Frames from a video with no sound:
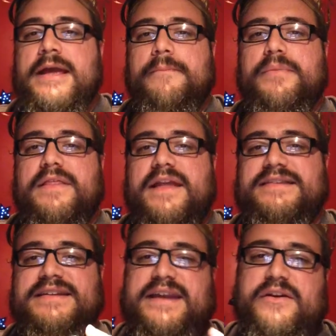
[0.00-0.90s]
but,
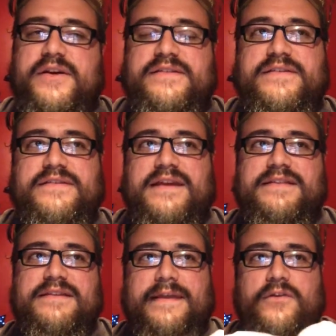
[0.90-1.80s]
like, Daenerys is, like,
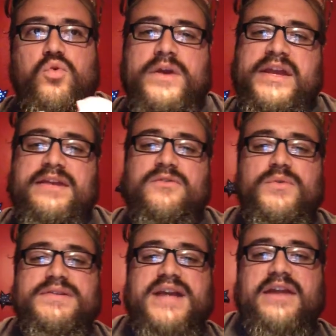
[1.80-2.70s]
this, like, queen
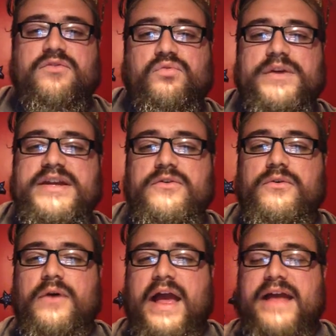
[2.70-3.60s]
who is kind of
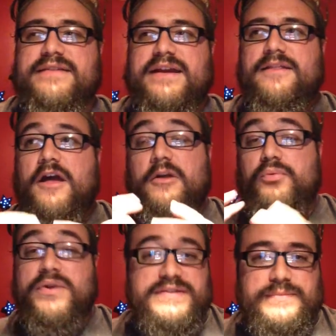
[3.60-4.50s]
regal, has, like, a lot of
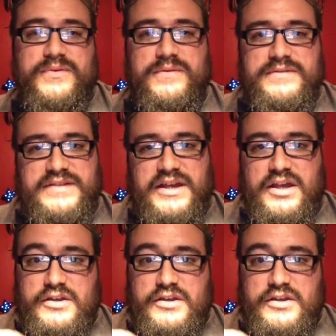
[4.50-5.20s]
principles.